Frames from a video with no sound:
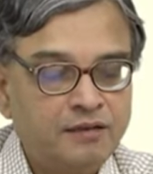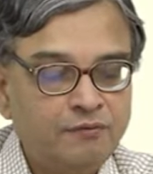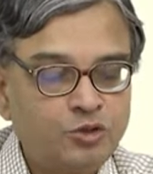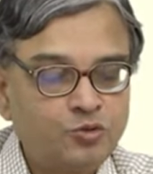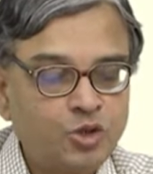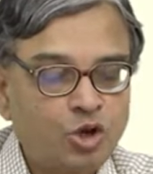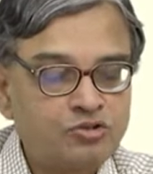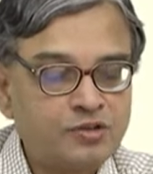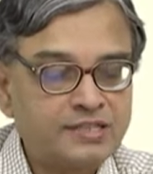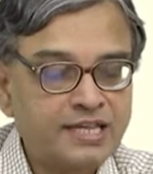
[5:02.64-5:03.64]
which would
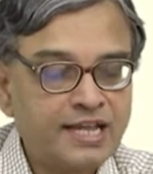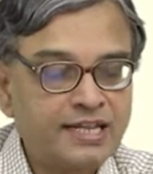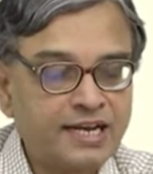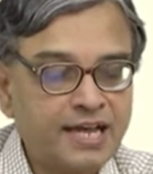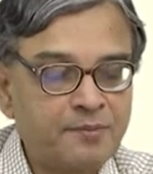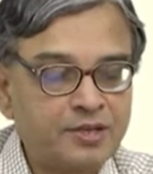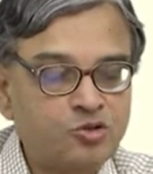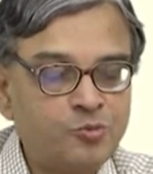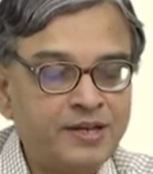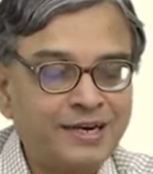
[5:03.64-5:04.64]
also say that I am
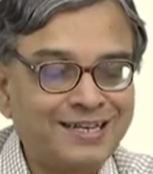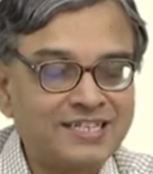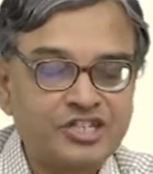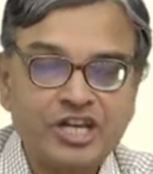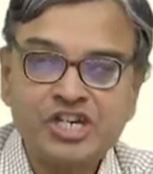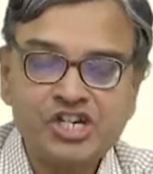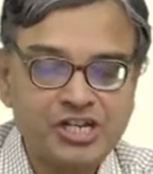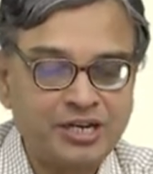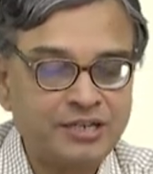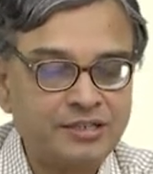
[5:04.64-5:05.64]
assuming it as
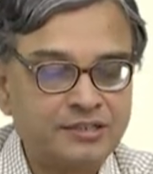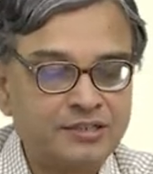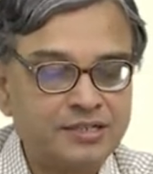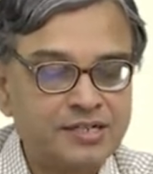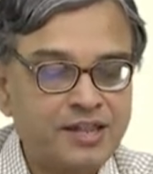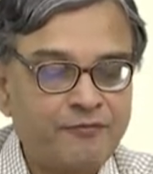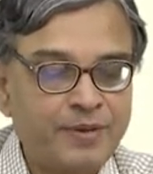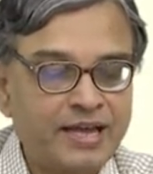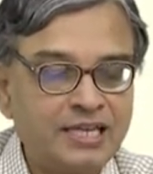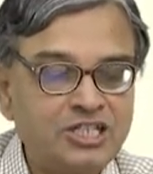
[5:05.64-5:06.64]
tension. If
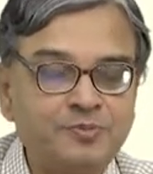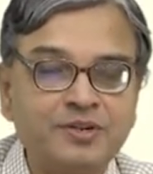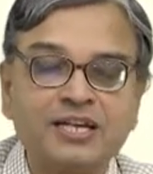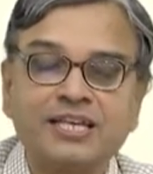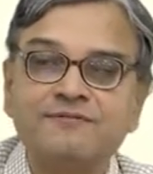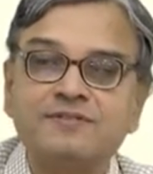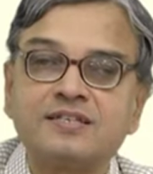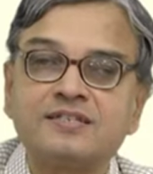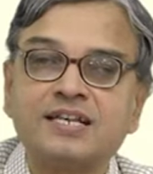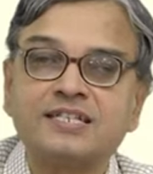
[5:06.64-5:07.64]
my algebra gives
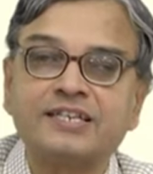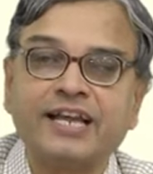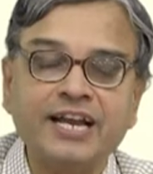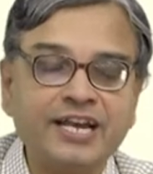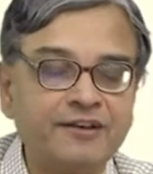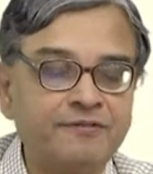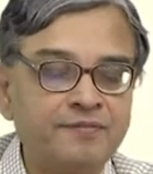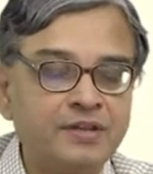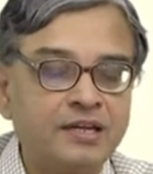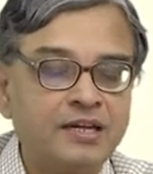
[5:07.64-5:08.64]
this as negative,
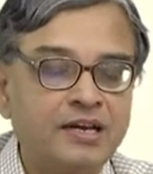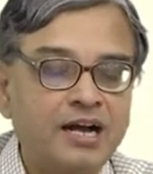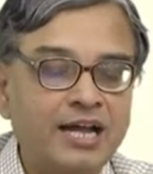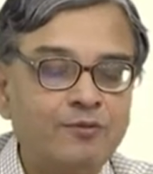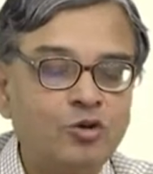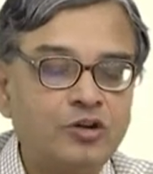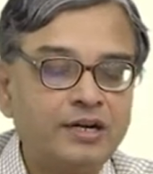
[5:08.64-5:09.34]
I would